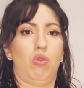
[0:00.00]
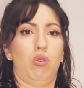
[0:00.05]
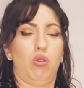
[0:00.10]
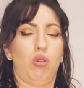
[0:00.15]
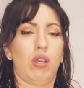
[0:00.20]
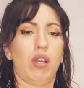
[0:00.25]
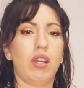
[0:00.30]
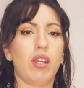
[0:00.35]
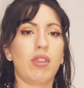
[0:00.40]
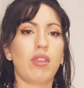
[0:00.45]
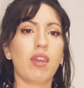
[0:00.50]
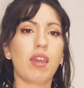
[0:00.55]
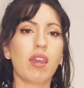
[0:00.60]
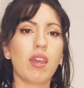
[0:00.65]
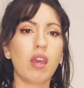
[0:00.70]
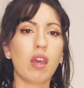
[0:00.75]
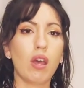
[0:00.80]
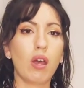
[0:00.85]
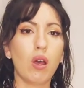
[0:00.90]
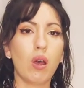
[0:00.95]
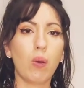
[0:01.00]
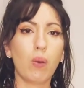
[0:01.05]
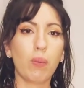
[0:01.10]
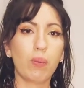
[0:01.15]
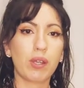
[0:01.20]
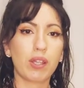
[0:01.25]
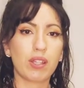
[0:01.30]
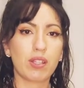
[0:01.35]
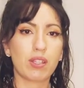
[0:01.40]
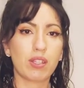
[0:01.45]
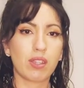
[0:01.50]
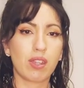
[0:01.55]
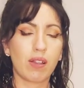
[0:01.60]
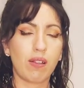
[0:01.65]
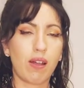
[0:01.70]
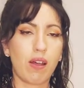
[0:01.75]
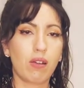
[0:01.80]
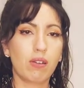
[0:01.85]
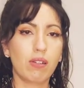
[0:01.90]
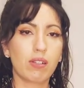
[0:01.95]
kind of thing, we'll breathe into the
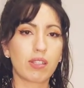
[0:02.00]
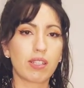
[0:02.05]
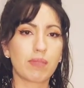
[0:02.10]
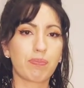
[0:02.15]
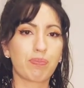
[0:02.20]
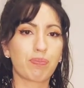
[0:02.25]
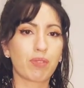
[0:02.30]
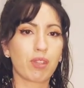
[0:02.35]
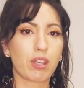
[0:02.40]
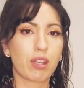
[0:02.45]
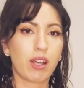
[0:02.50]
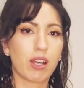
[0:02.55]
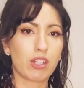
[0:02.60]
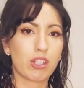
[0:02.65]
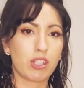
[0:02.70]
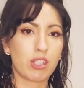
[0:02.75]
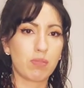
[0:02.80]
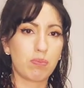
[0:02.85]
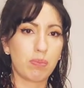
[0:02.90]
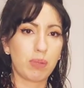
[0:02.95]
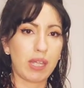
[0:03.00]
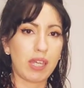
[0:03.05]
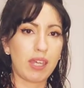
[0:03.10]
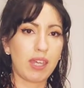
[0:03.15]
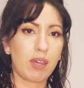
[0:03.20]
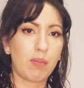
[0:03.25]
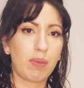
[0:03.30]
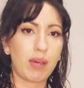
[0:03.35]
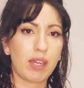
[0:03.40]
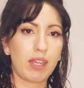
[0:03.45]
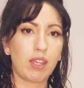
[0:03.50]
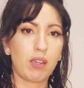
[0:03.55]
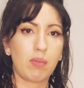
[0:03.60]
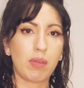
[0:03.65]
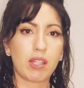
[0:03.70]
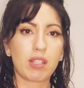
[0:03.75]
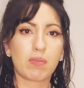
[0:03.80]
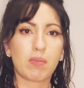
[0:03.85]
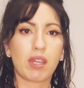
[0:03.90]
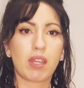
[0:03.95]
lungs. Gosh, this blanket back here
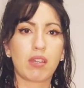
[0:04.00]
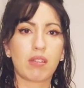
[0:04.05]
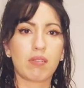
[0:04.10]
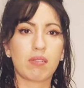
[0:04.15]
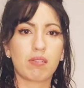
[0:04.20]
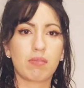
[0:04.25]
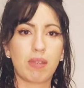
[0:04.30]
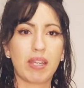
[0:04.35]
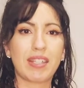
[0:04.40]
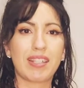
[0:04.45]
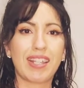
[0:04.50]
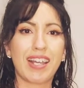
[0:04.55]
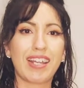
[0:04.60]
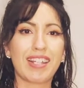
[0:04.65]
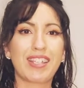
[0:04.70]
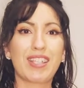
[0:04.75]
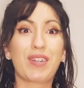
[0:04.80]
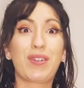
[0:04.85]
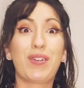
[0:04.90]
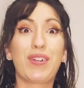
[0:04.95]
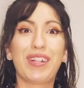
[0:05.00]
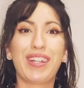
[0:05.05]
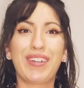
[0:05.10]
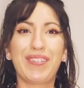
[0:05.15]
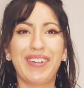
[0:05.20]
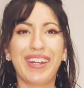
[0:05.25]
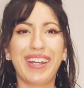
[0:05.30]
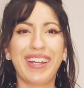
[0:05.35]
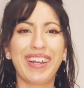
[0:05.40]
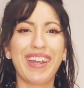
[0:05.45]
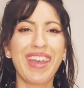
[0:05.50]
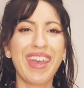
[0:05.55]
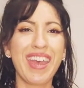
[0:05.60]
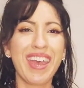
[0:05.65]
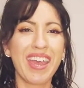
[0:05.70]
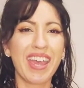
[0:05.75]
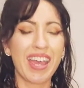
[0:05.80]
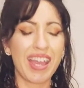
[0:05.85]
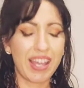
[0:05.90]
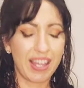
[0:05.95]
makes my sides look really wide.
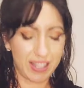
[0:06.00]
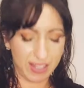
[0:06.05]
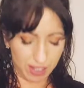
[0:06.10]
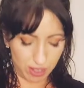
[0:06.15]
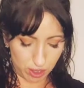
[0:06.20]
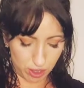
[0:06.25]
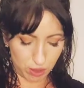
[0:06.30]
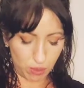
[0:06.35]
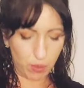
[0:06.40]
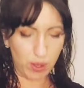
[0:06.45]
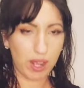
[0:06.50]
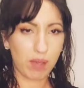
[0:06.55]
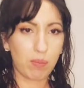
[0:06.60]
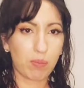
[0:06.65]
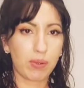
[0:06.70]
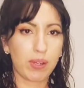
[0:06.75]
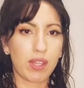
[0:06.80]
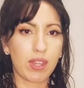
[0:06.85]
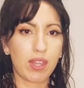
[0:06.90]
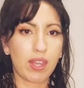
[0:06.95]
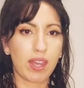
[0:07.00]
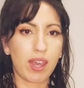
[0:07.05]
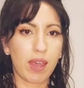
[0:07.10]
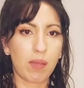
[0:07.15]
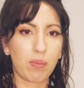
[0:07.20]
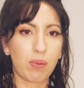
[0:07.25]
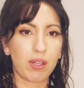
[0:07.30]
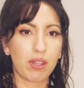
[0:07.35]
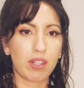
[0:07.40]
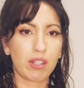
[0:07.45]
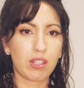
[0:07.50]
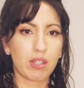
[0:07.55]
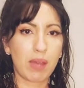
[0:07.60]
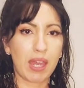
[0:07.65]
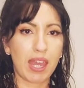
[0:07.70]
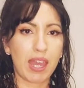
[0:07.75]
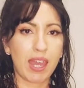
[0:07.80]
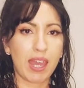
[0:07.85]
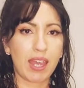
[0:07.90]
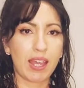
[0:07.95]
So when I'm breathing, I breathe into my
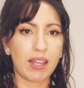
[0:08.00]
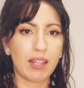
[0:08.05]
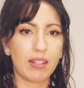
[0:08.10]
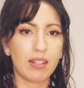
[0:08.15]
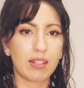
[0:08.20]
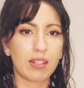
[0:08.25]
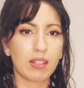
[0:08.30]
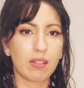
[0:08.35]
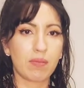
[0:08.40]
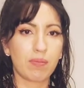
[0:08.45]
hands